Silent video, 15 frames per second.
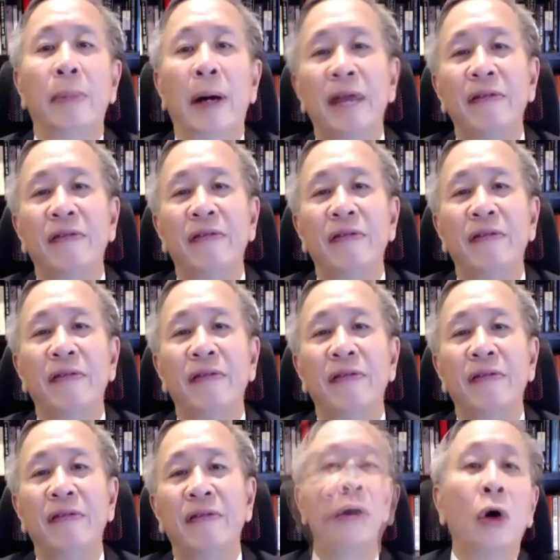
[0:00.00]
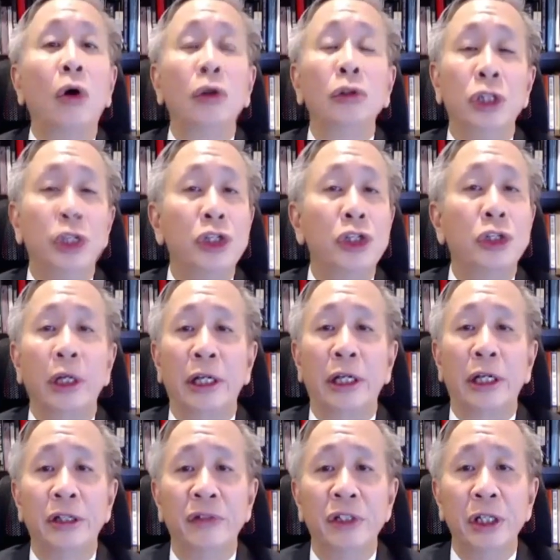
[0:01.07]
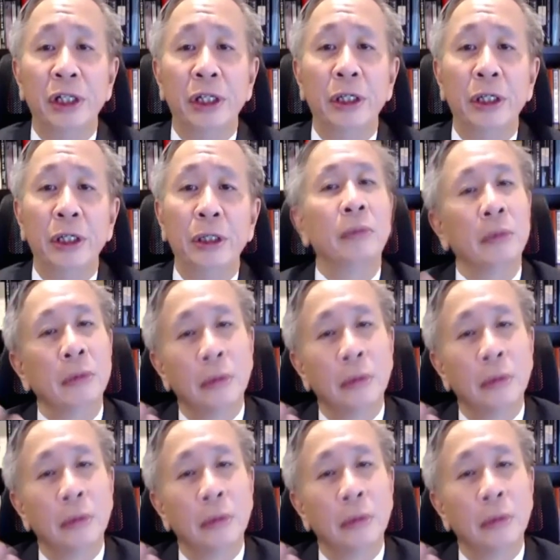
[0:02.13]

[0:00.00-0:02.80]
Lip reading: by verifying all digital activity,